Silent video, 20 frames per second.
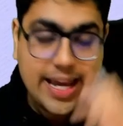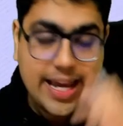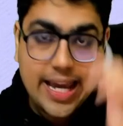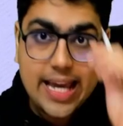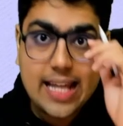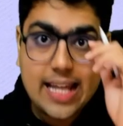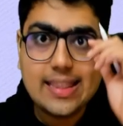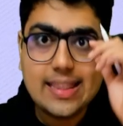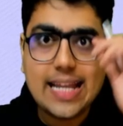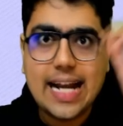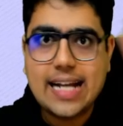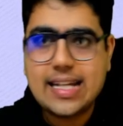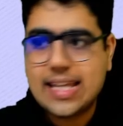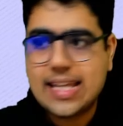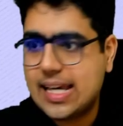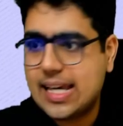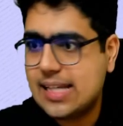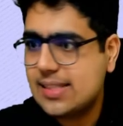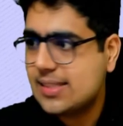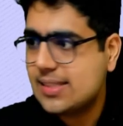In that
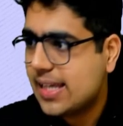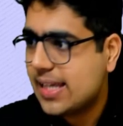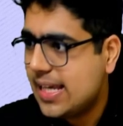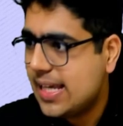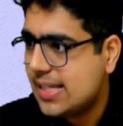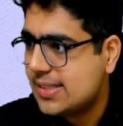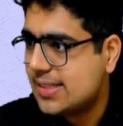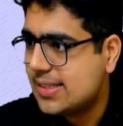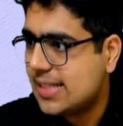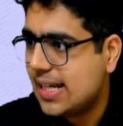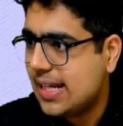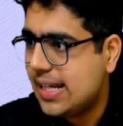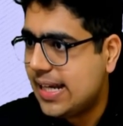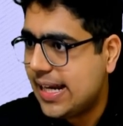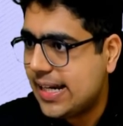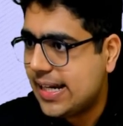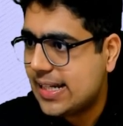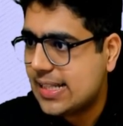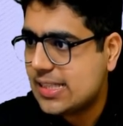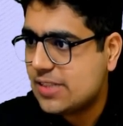case, is the
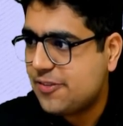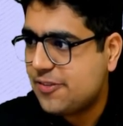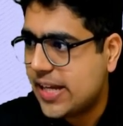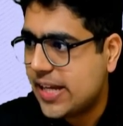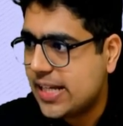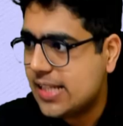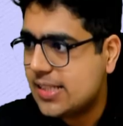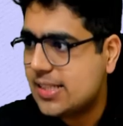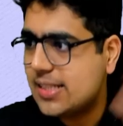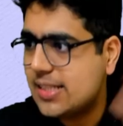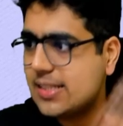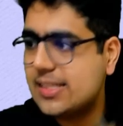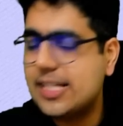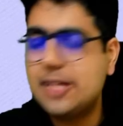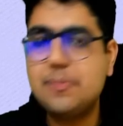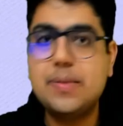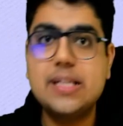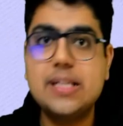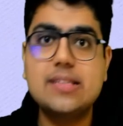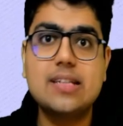latest financial
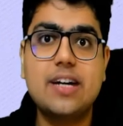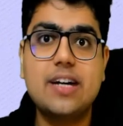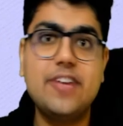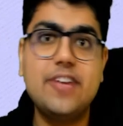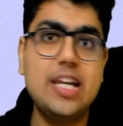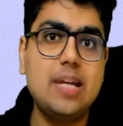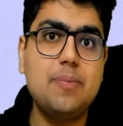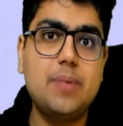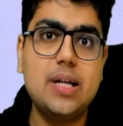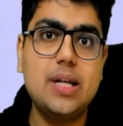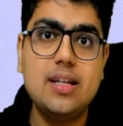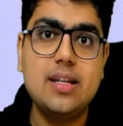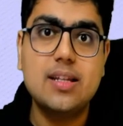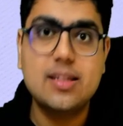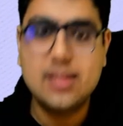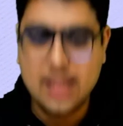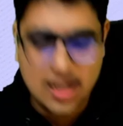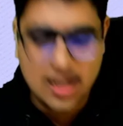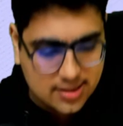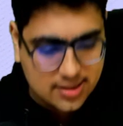statements available?
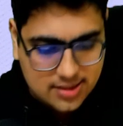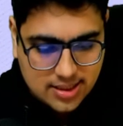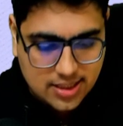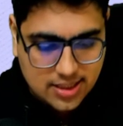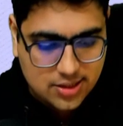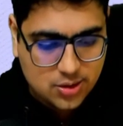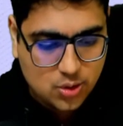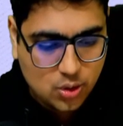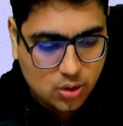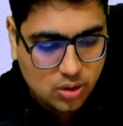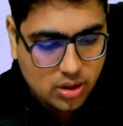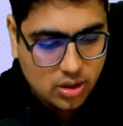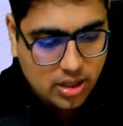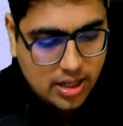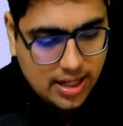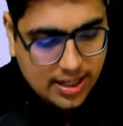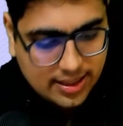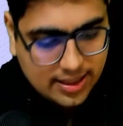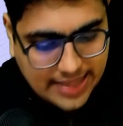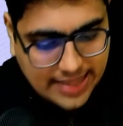The answer is no.
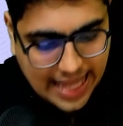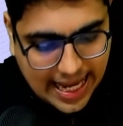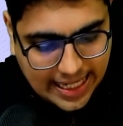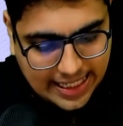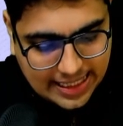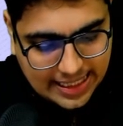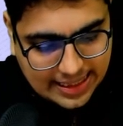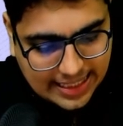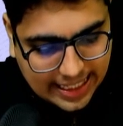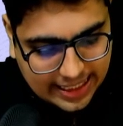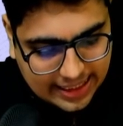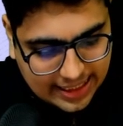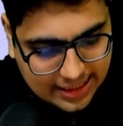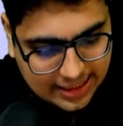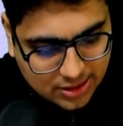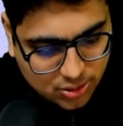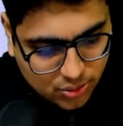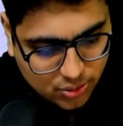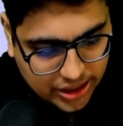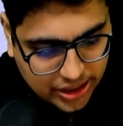Then in that
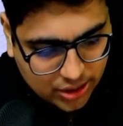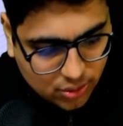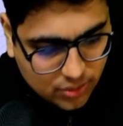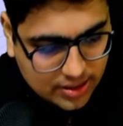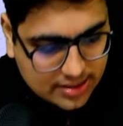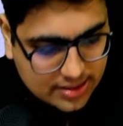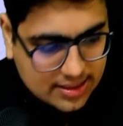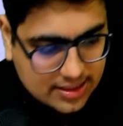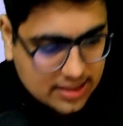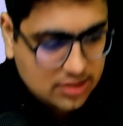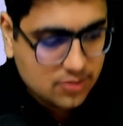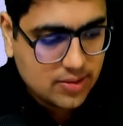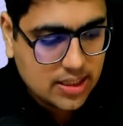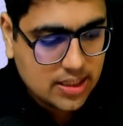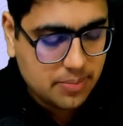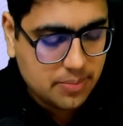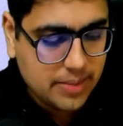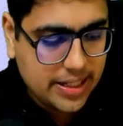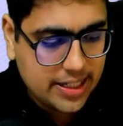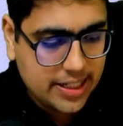case, you need to discuss with
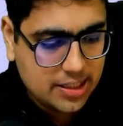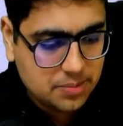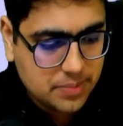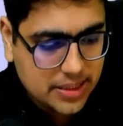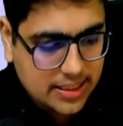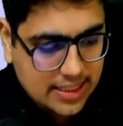the management